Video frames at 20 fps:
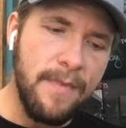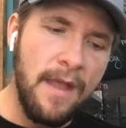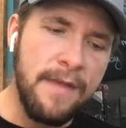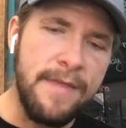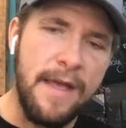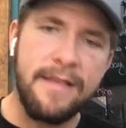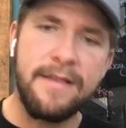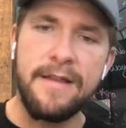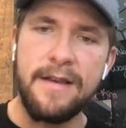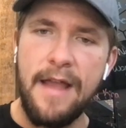
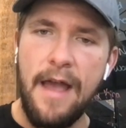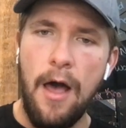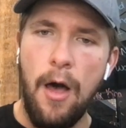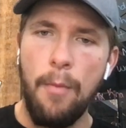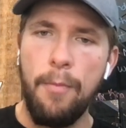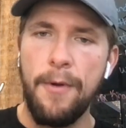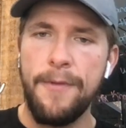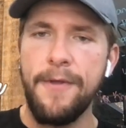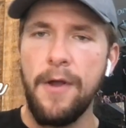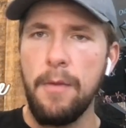That's going to
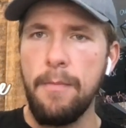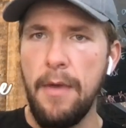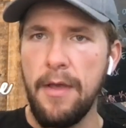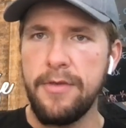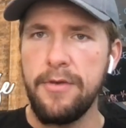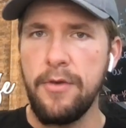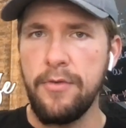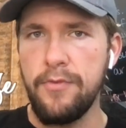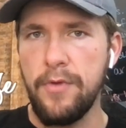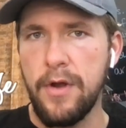help with our
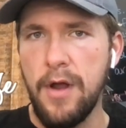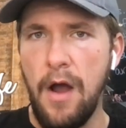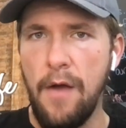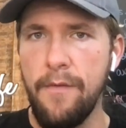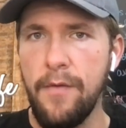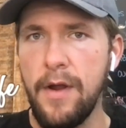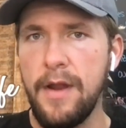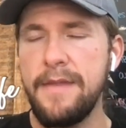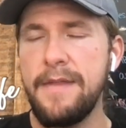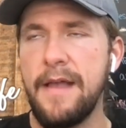muscles
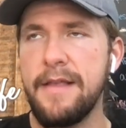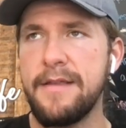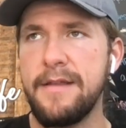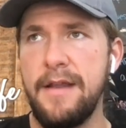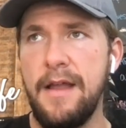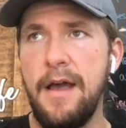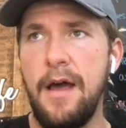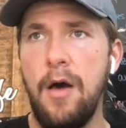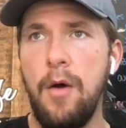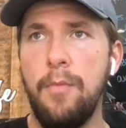recovering. That's going
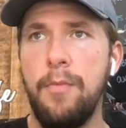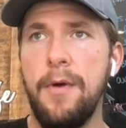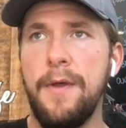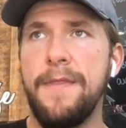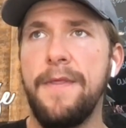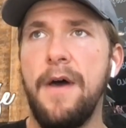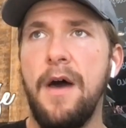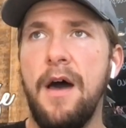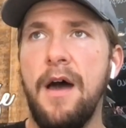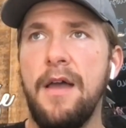to help with
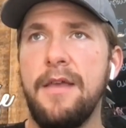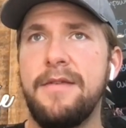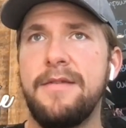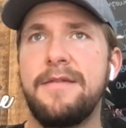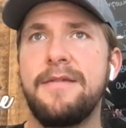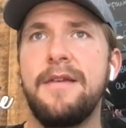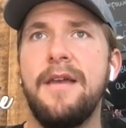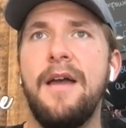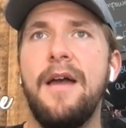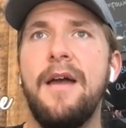
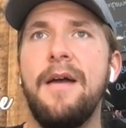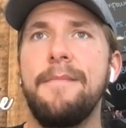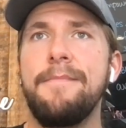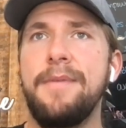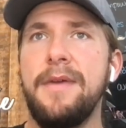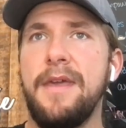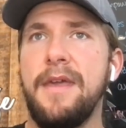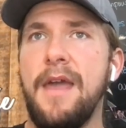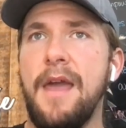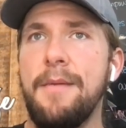us
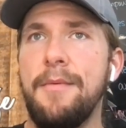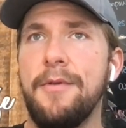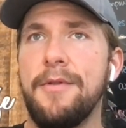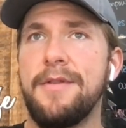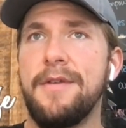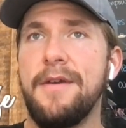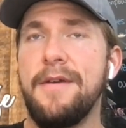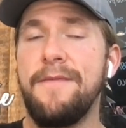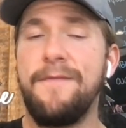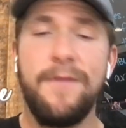being able
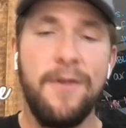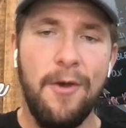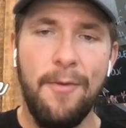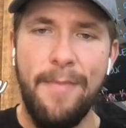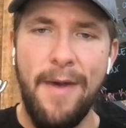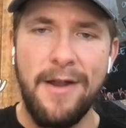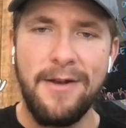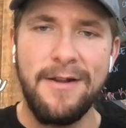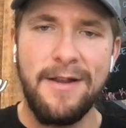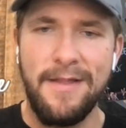to feel
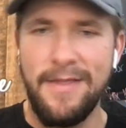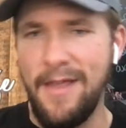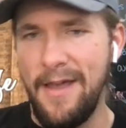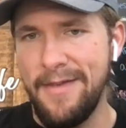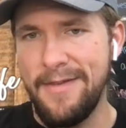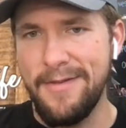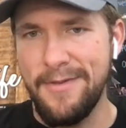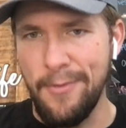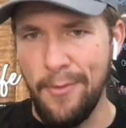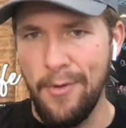better and
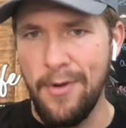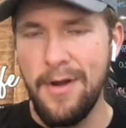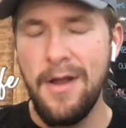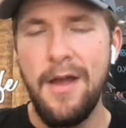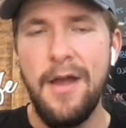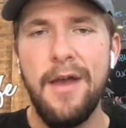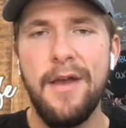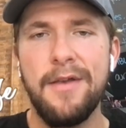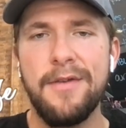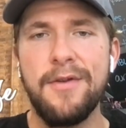less sore.
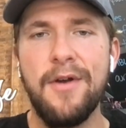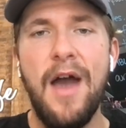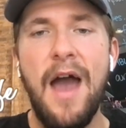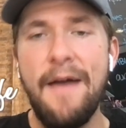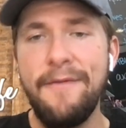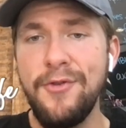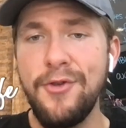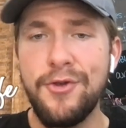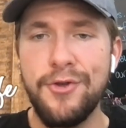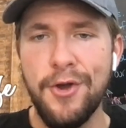So
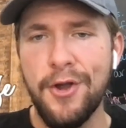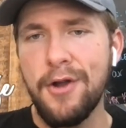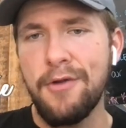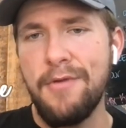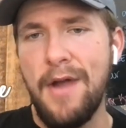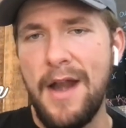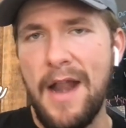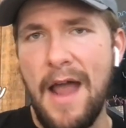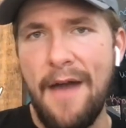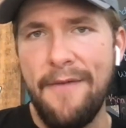having sugar
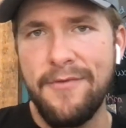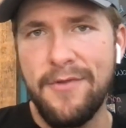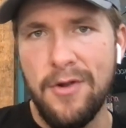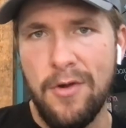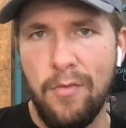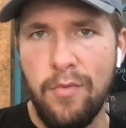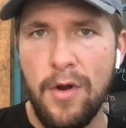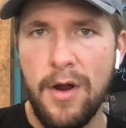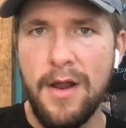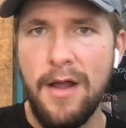right after a
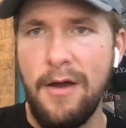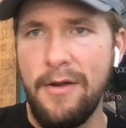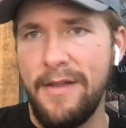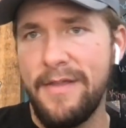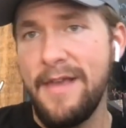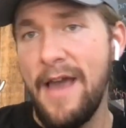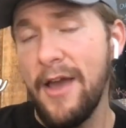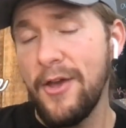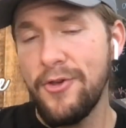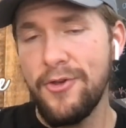workout
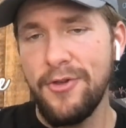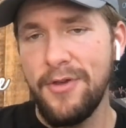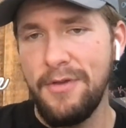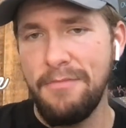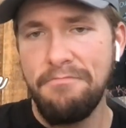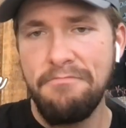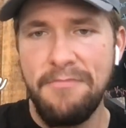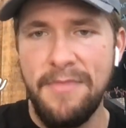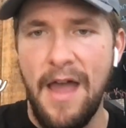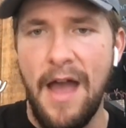is actually
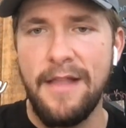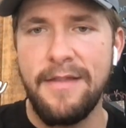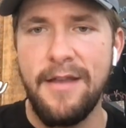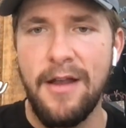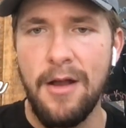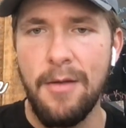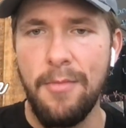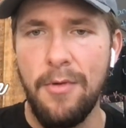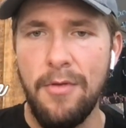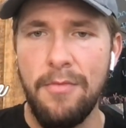not
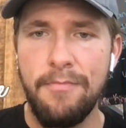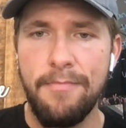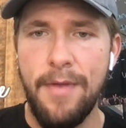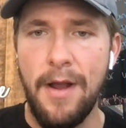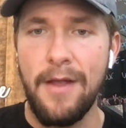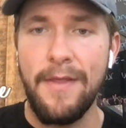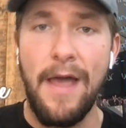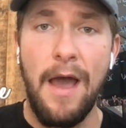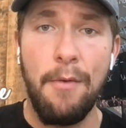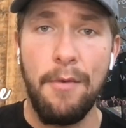terrible.
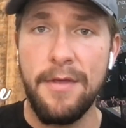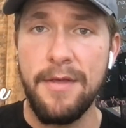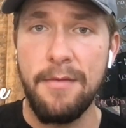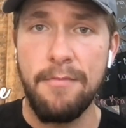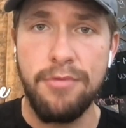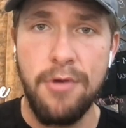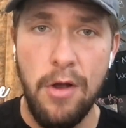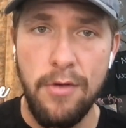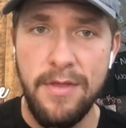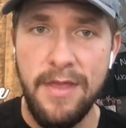Pair that with some
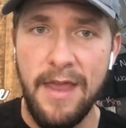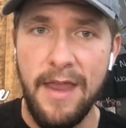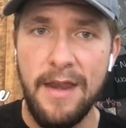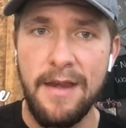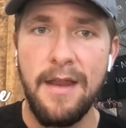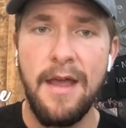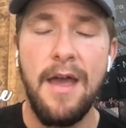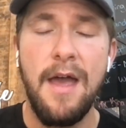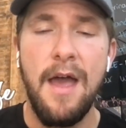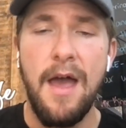
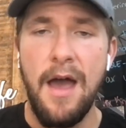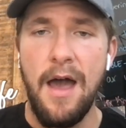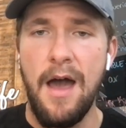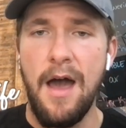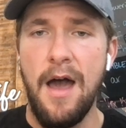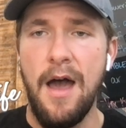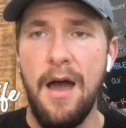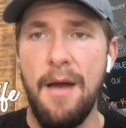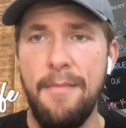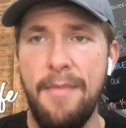protein.
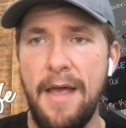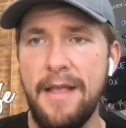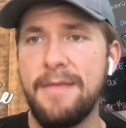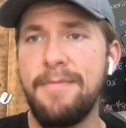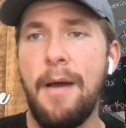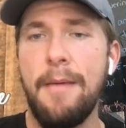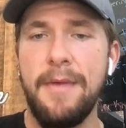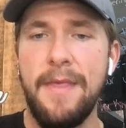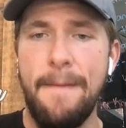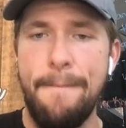That's
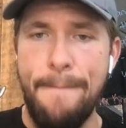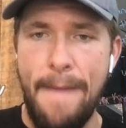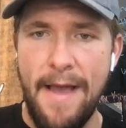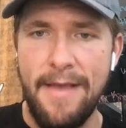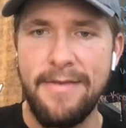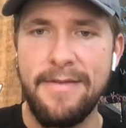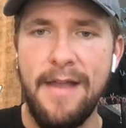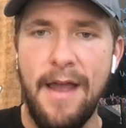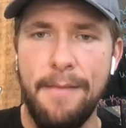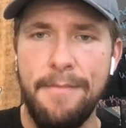probably the
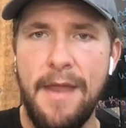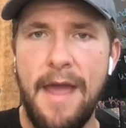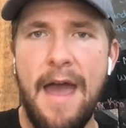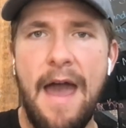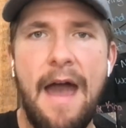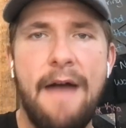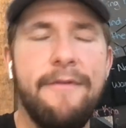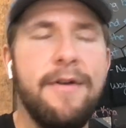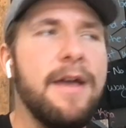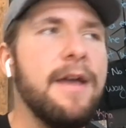best time to
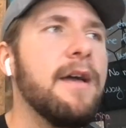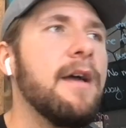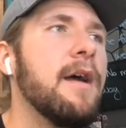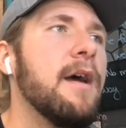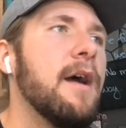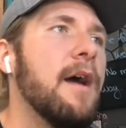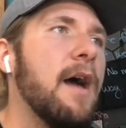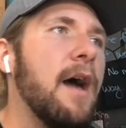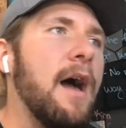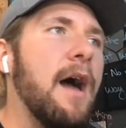have
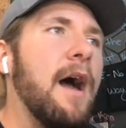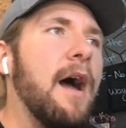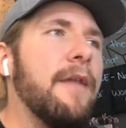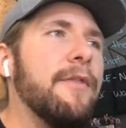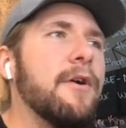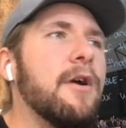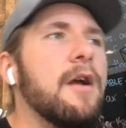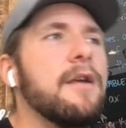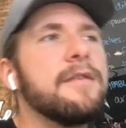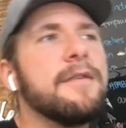it.
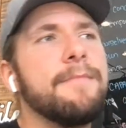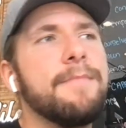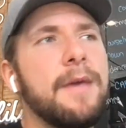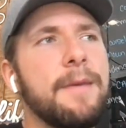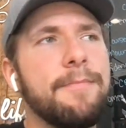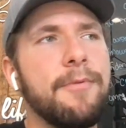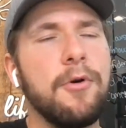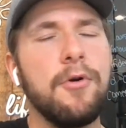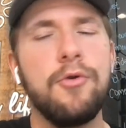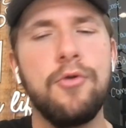There are some
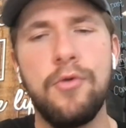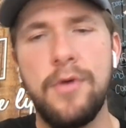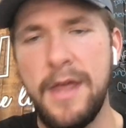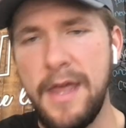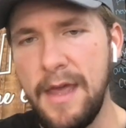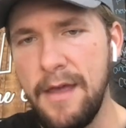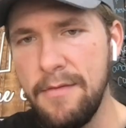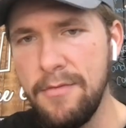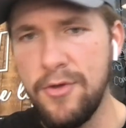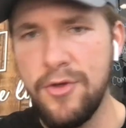people who
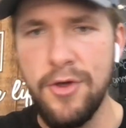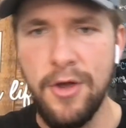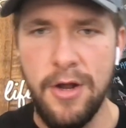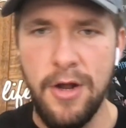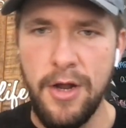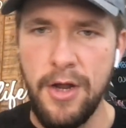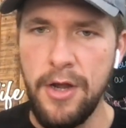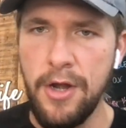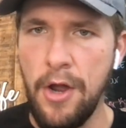eat sugar,